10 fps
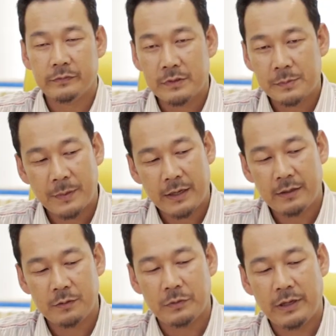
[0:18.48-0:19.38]

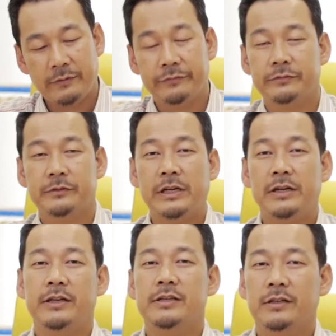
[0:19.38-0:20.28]
Spine, we have
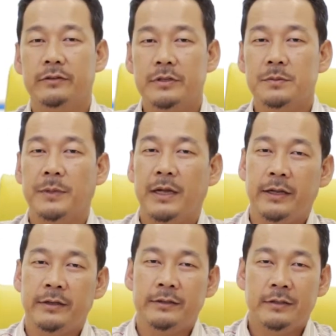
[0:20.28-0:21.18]
three regions of the
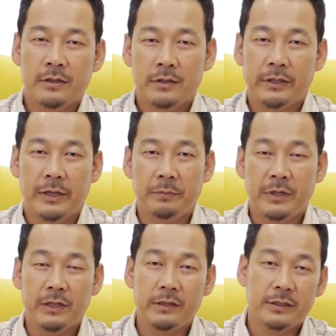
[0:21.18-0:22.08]
spine,
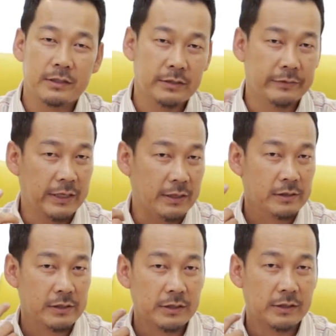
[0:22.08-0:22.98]
namely the cervical
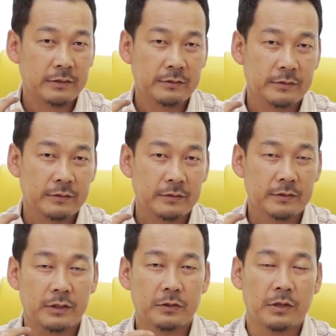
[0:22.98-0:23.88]
region,
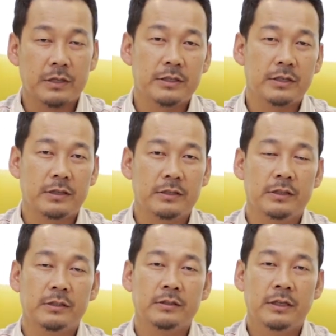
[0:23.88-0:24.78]
the thoracic
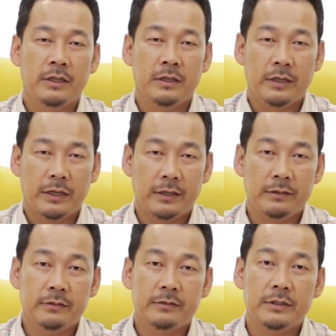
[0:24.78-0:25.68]
region,
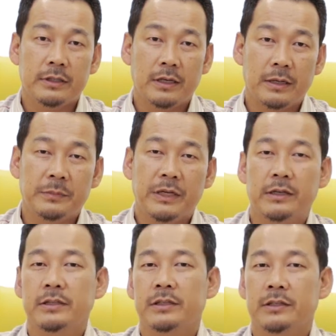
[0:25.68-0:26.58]
and the lumbar
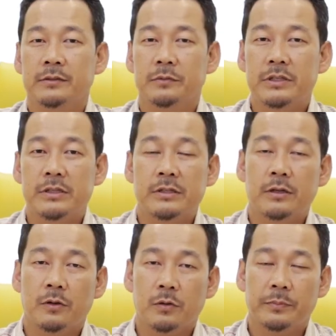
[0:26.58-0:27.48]
region, which is
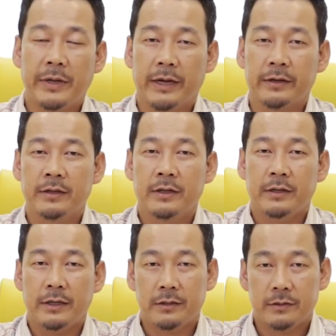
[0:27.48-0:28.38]
the lower back.
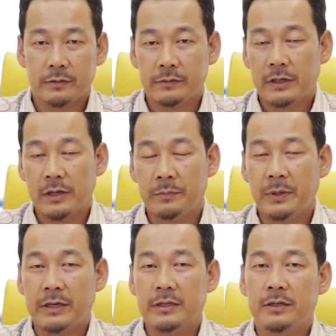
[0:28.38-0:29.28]
And the
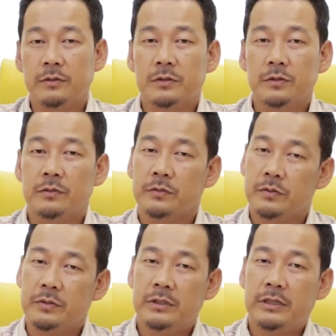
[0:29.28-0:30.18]
lumbar region also
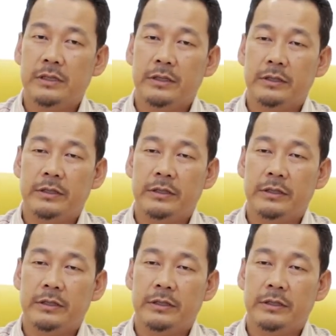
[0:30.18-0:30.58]
usually